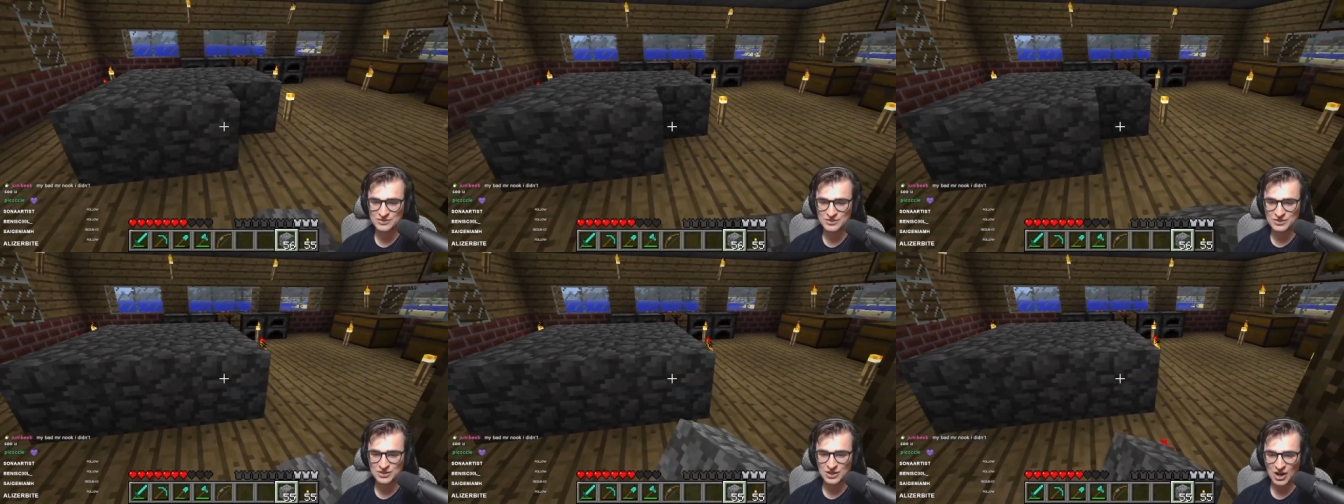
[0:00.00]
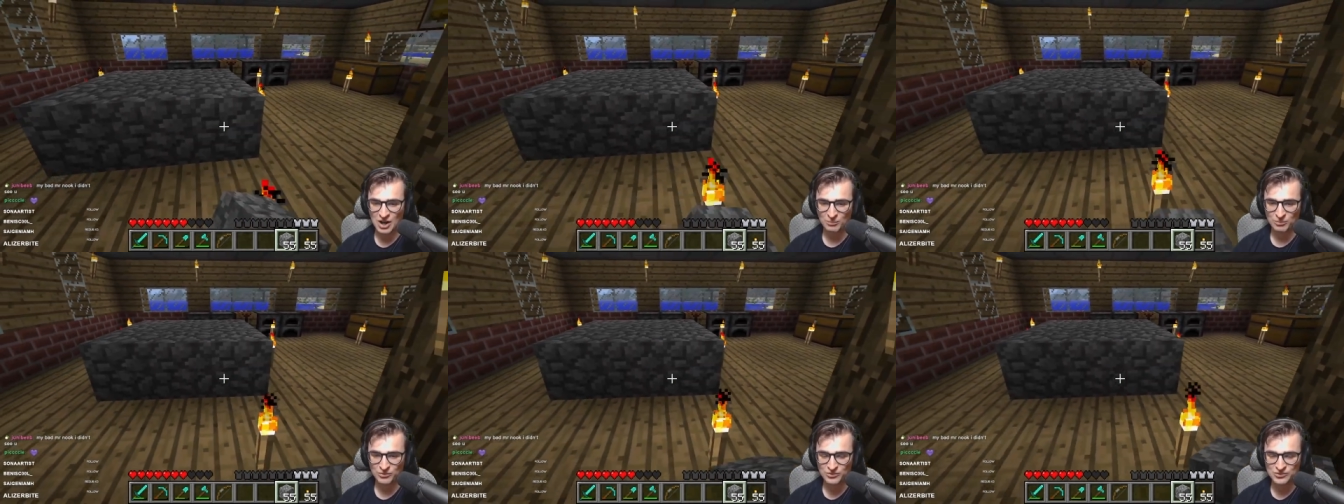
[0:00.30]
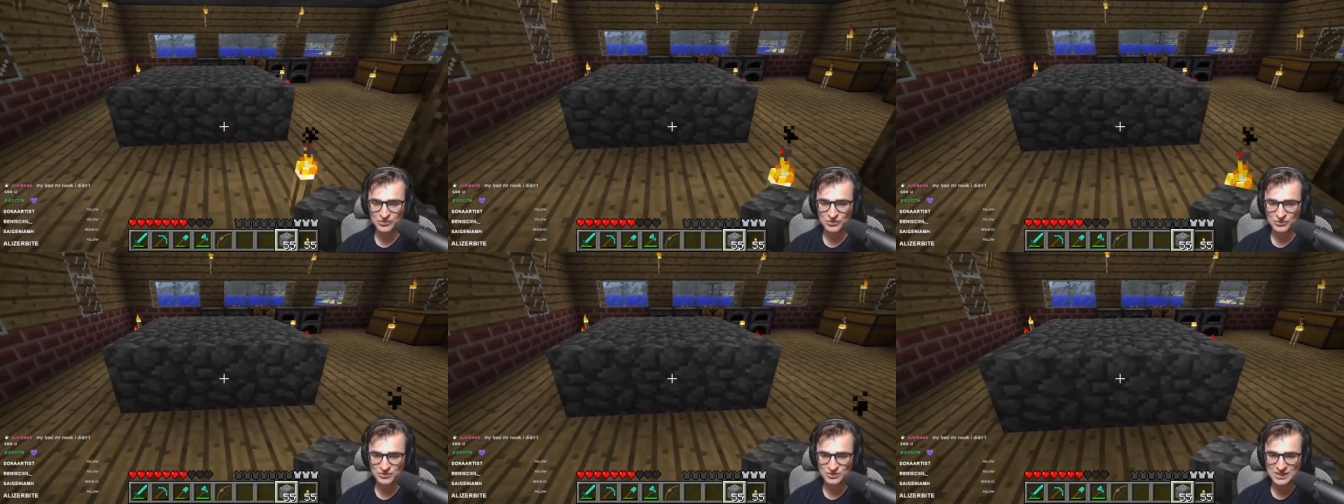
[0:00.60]
The
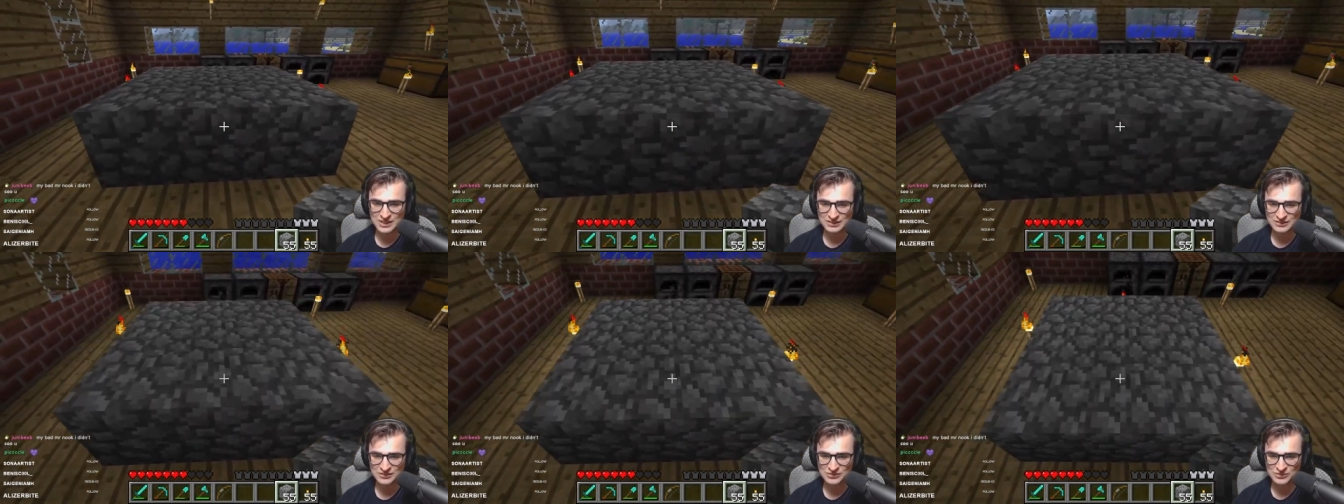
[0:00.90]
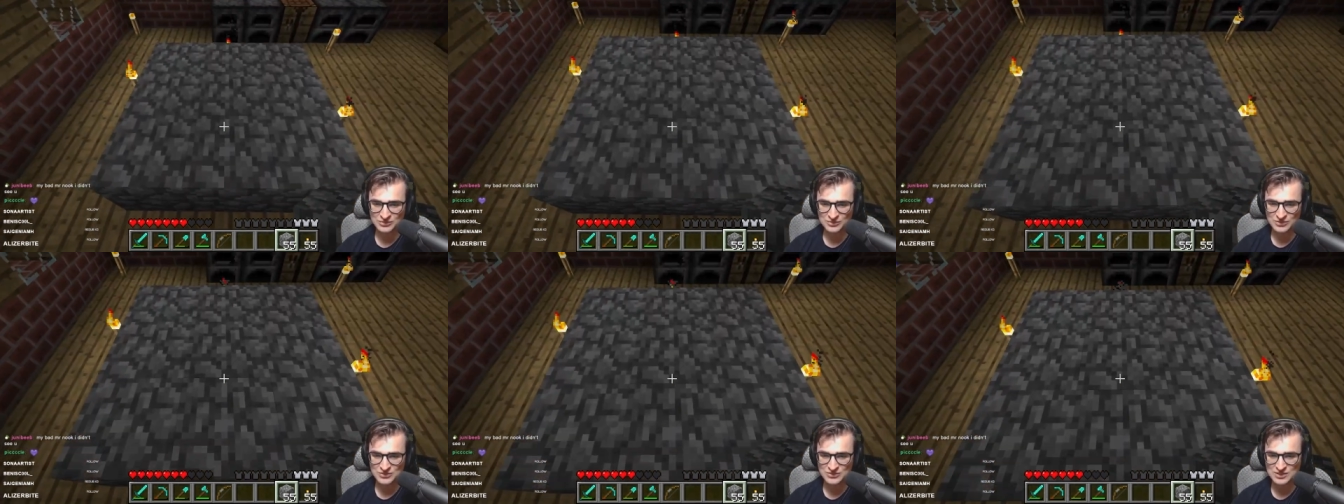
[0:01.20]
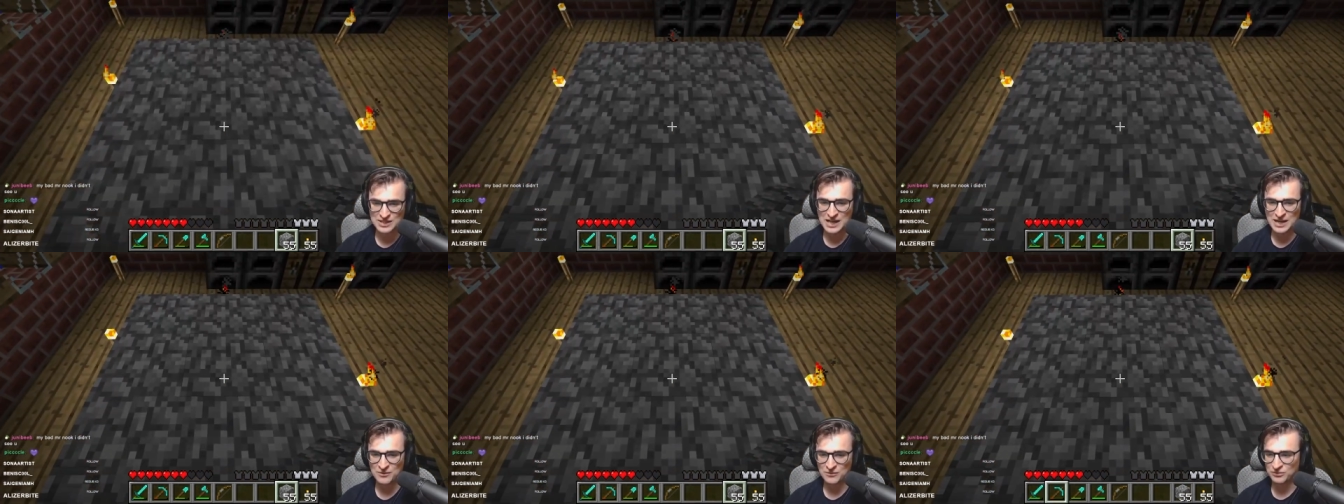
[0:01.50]
cobblestone texture is
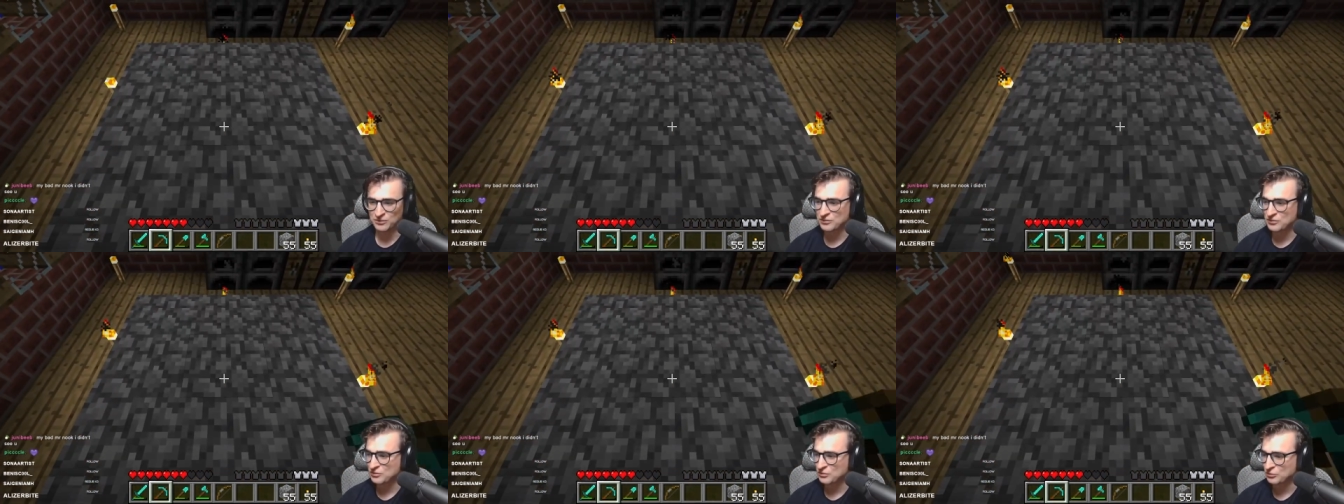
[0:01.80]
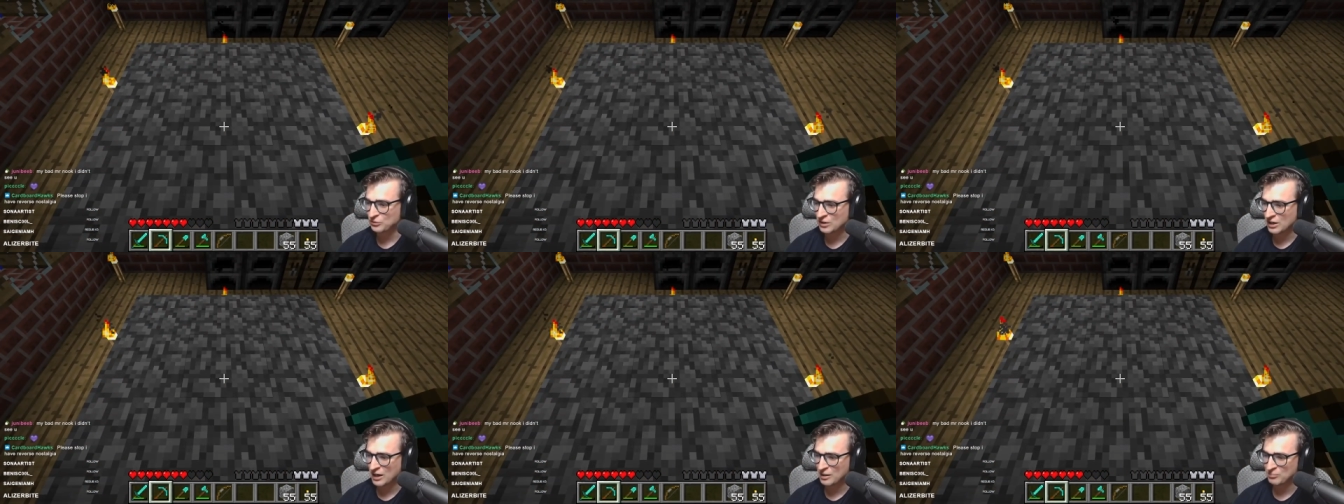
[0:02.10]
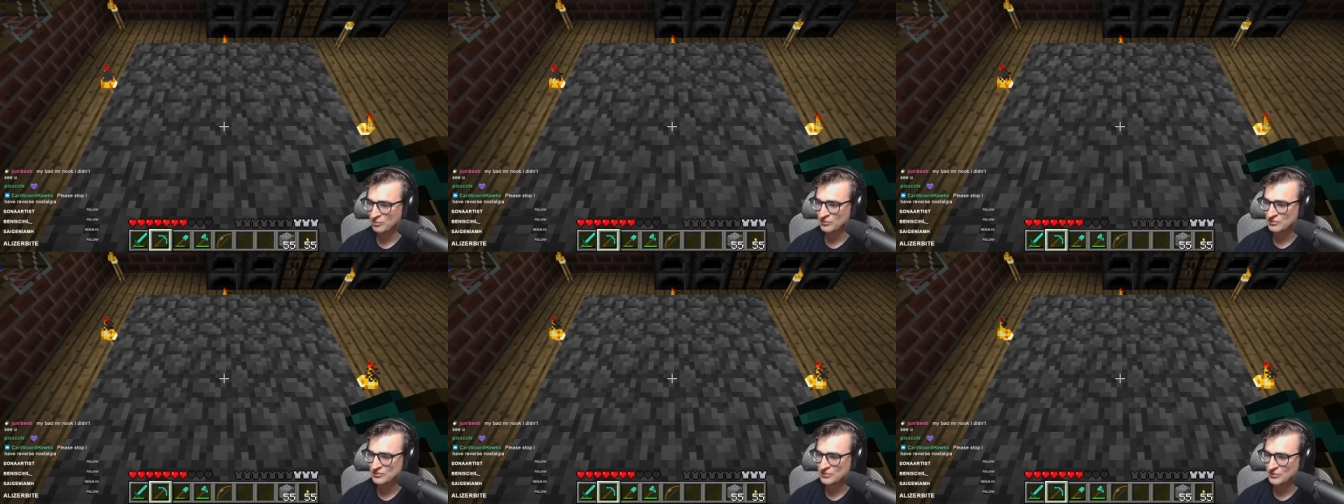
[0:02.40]
now the new
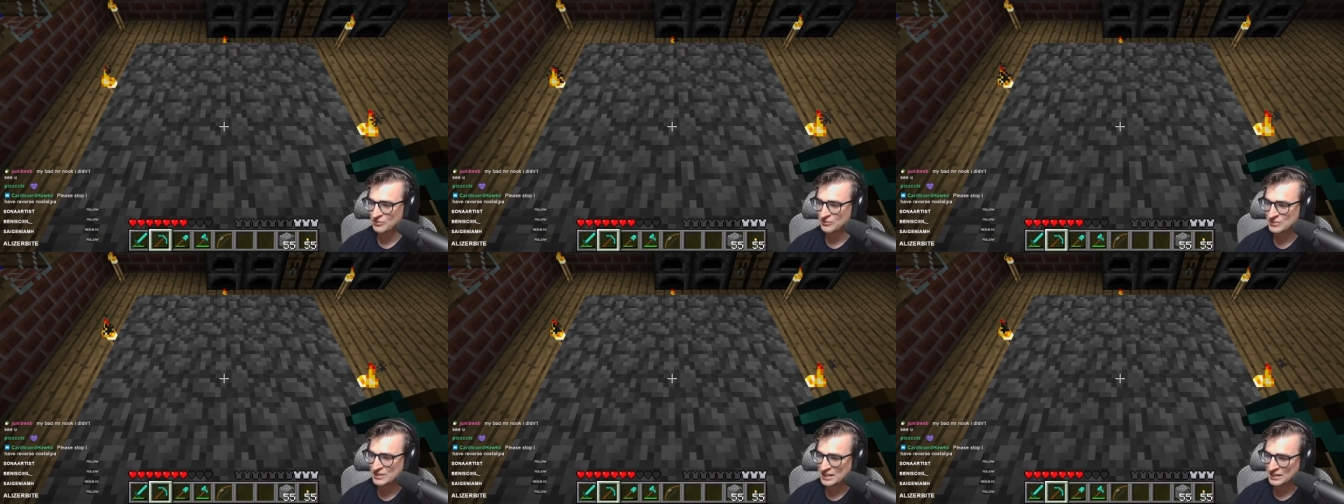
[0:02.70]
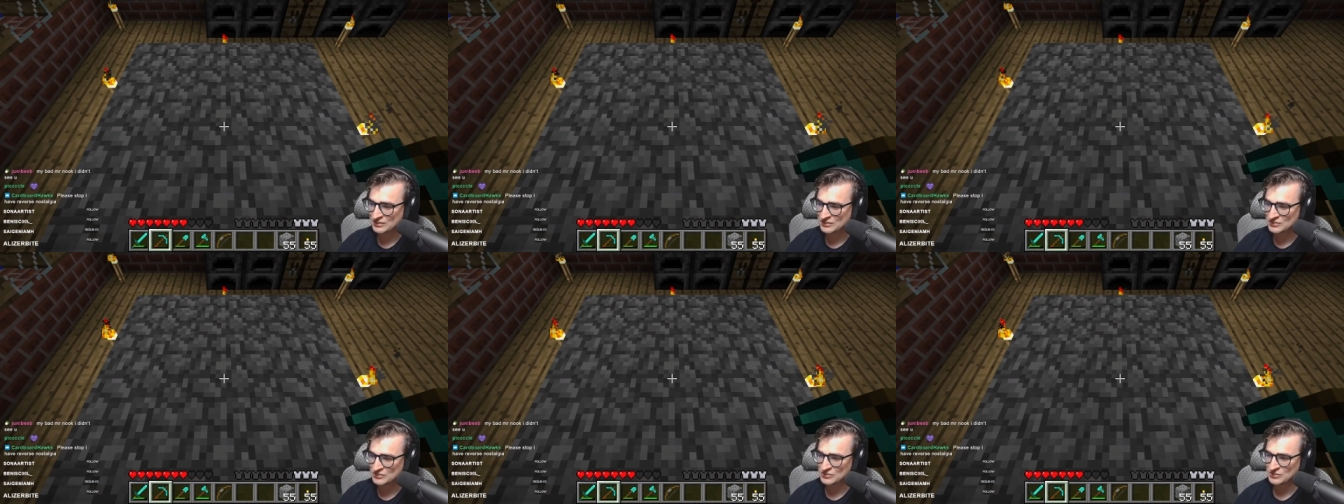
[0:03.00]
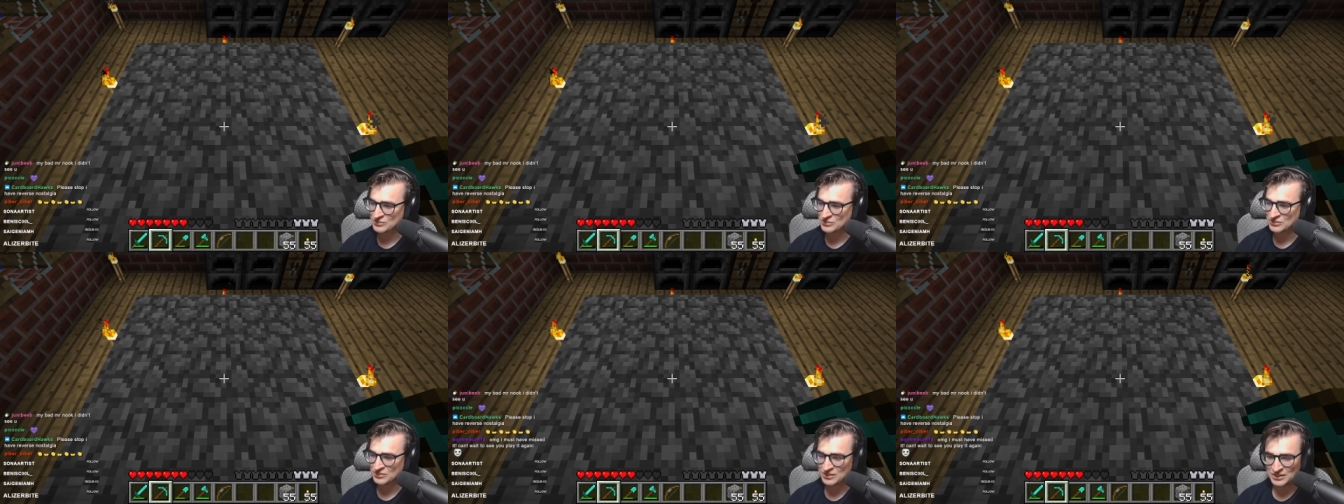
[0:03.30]
cobblestone
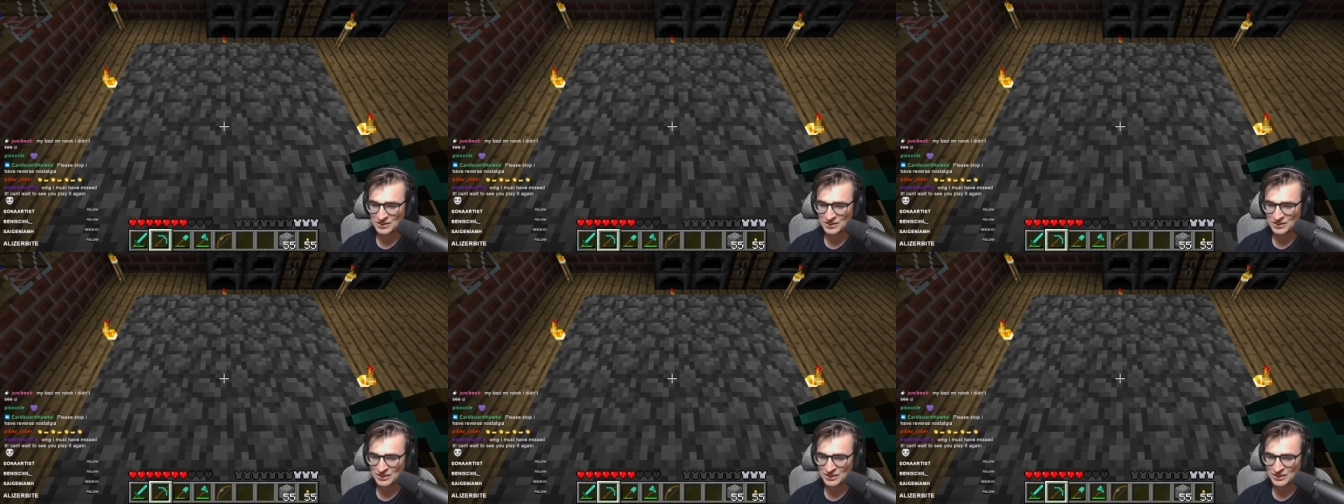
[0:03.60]
texture.